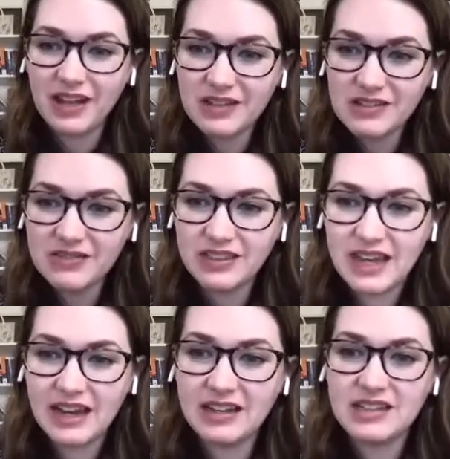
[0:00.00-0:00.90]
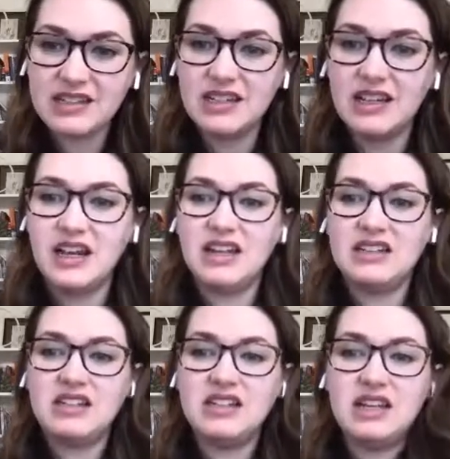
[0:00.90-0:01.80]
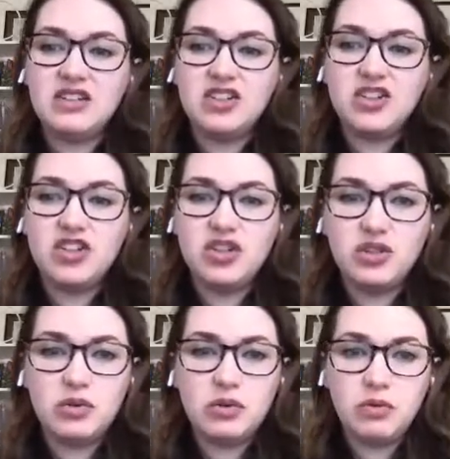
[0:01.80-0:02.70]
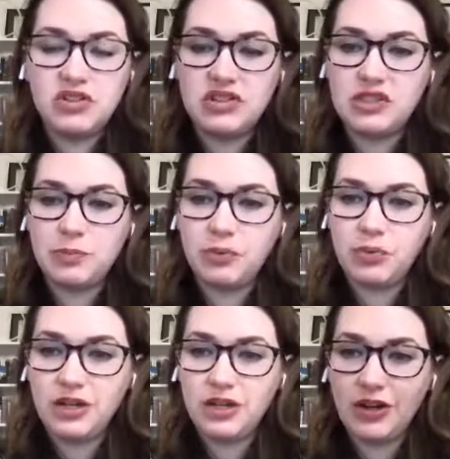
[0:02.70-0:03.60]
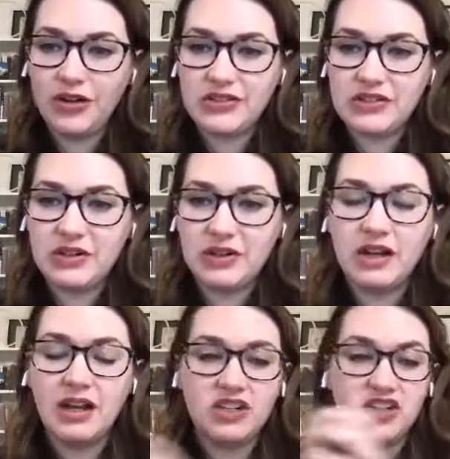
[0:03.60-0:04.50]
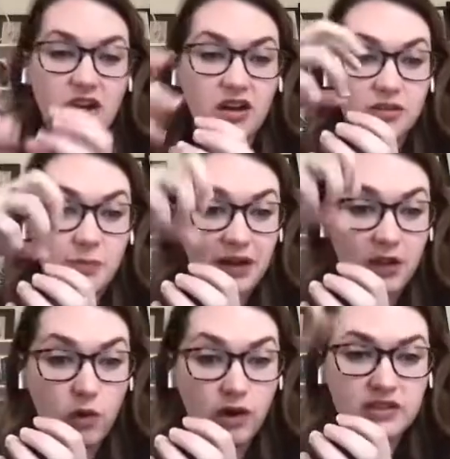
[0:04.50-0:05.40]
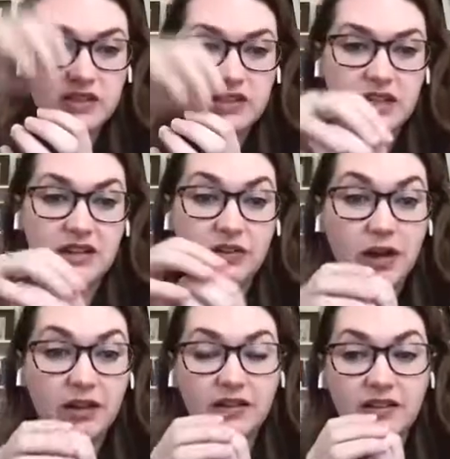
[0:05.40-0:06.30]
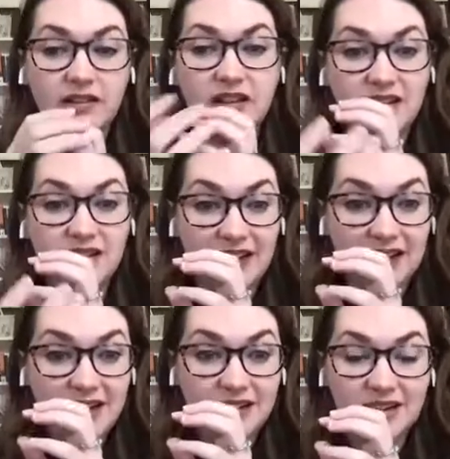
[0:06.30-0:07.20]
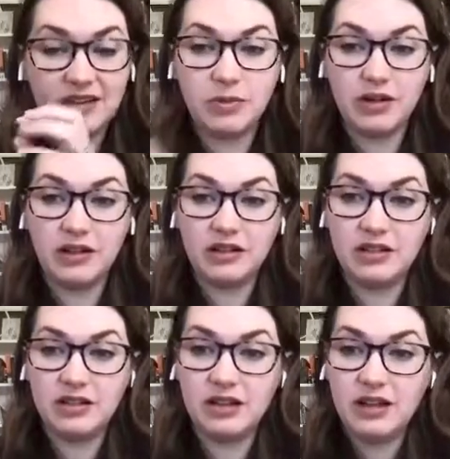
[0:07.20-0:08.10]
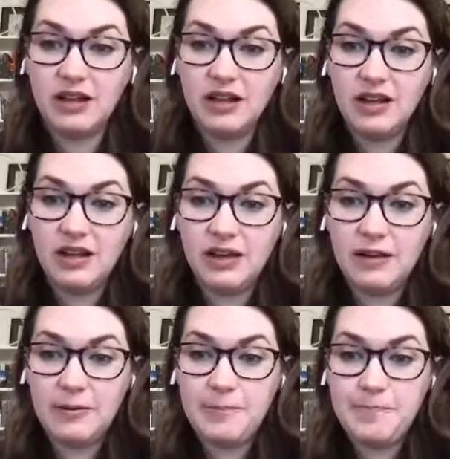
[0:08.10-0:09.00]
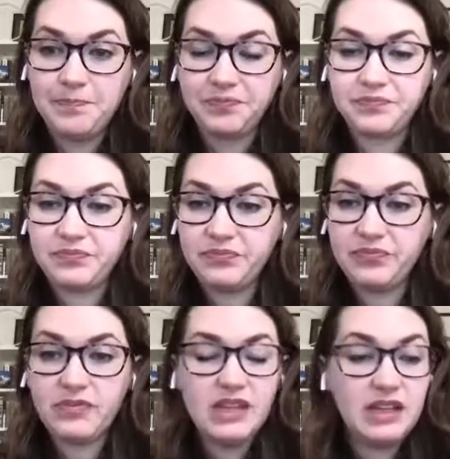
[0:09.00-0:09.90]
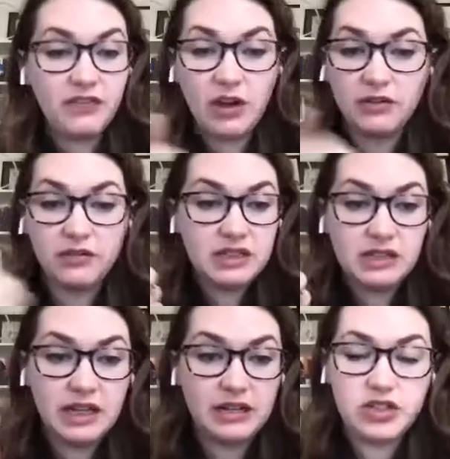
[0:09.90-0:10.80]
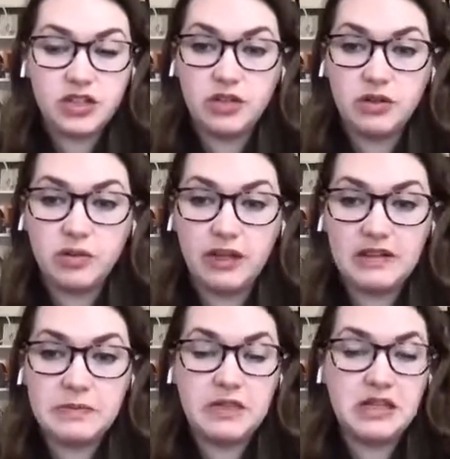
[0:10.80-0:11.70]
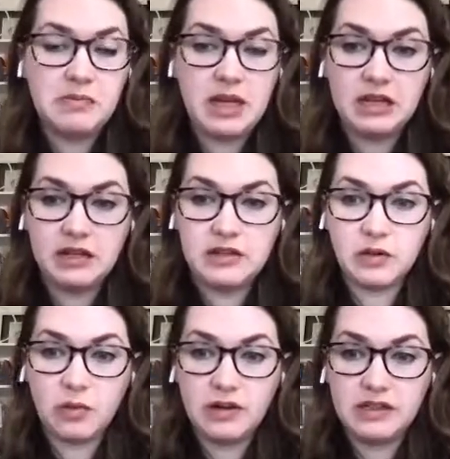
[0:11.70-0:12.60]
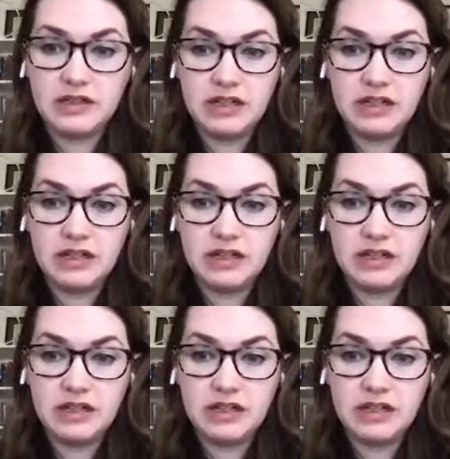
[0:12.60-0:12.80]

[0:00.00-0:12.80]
because of that, DHQ, which is the precursor shared by quercetin as well as cyanidin production, if all of the DHQ is being made into